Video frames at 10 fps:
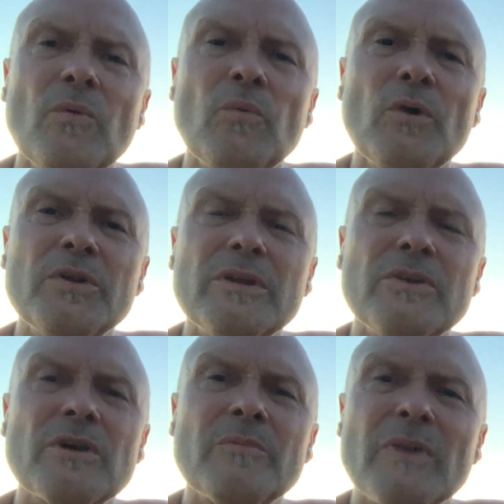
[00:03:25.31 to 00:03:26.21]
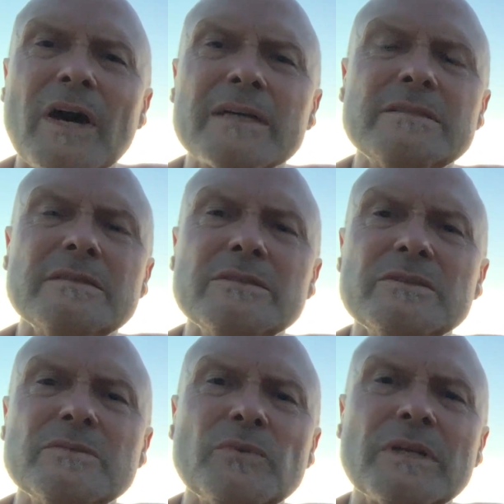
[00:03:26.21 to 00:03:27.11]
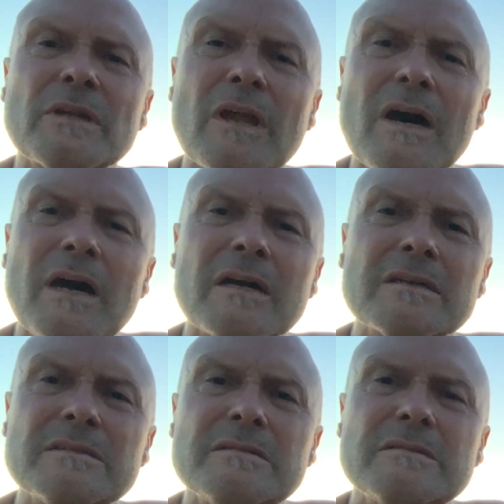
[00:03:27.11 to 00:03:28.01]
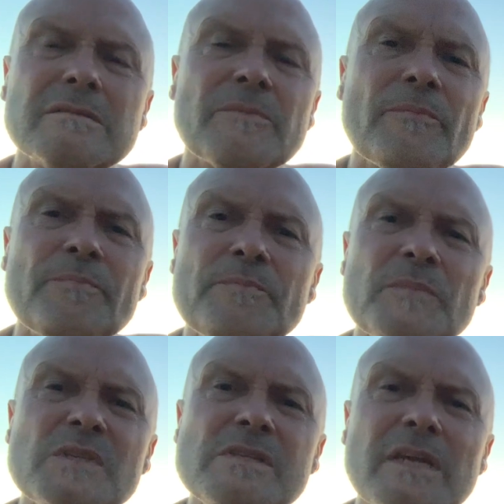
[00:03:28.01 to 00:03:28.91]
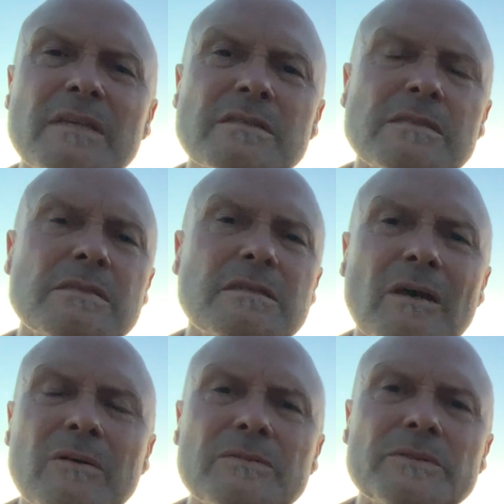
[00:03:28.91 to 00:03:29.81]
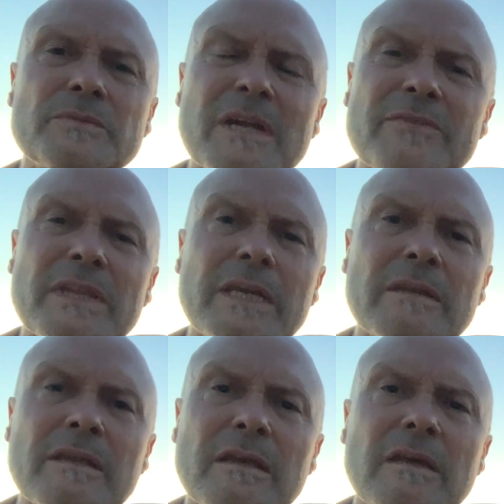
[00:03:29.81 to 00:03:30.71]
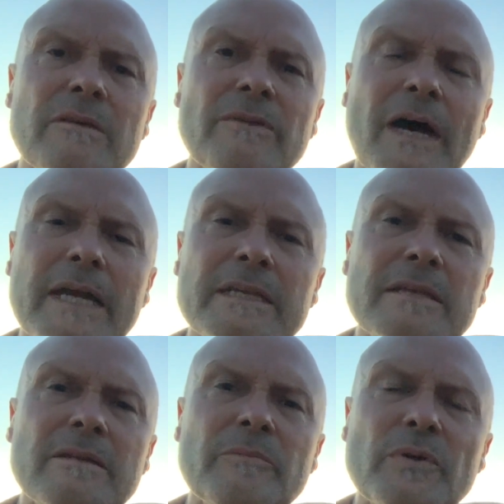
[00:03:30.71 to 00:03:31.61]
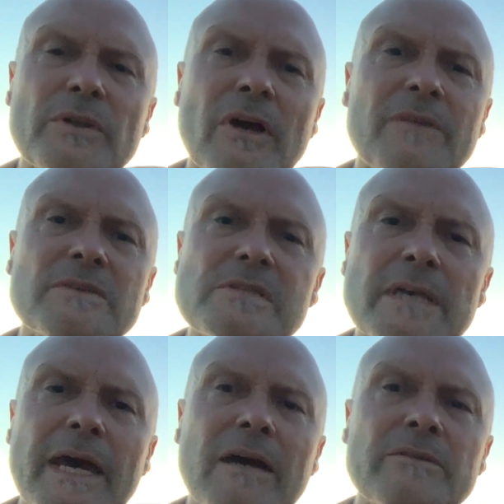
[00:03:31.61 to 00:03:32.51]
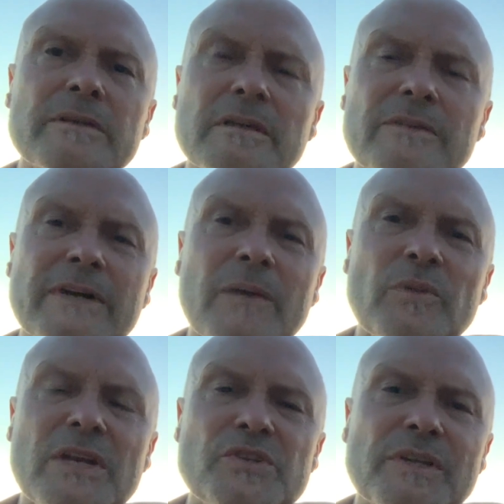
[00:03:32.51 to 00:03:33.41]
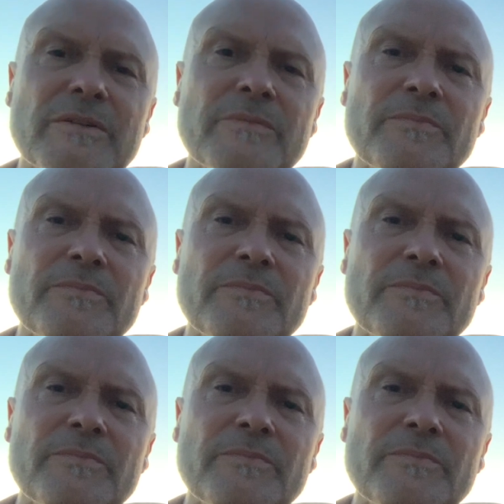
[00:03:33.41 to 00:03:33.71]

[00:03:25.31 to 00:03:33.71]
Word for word: wooden drum boxes, wooden logs, sticks and stones, whatever they could find that put off a sound, a vibration.